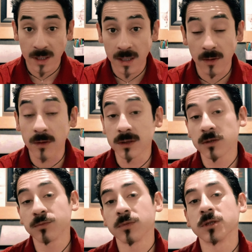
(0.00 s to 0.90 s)
And
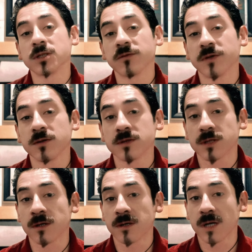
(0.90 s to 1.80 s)
although music videos
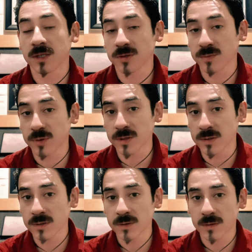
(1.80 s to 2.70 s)
are actually pretty
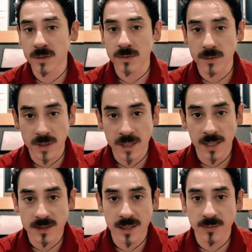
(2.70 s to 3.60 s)
good, you get an
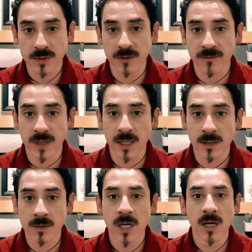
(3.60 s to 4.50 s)
example of
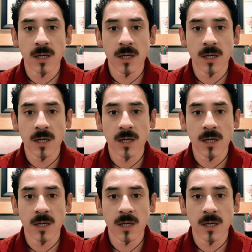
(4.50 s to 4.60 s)
how,